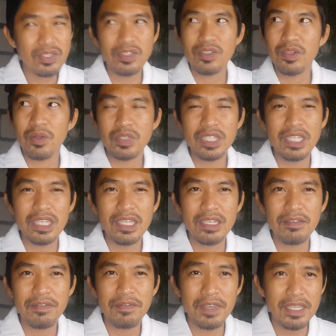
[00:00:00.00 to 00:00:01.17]

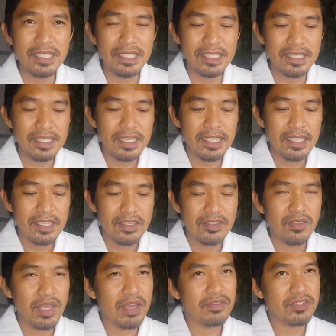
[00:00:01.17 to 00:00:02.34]
closing fees, so
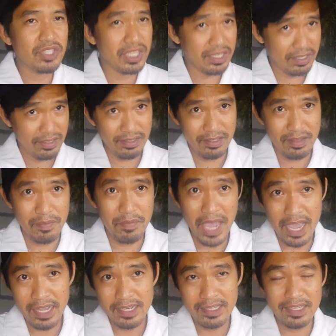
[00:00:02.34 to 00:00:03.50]
you have to check the
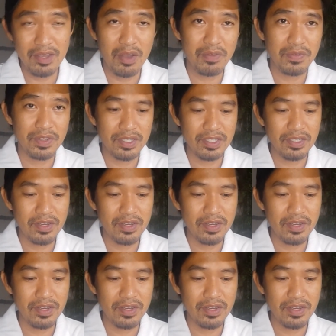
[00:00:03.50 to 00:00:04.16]
bank that offers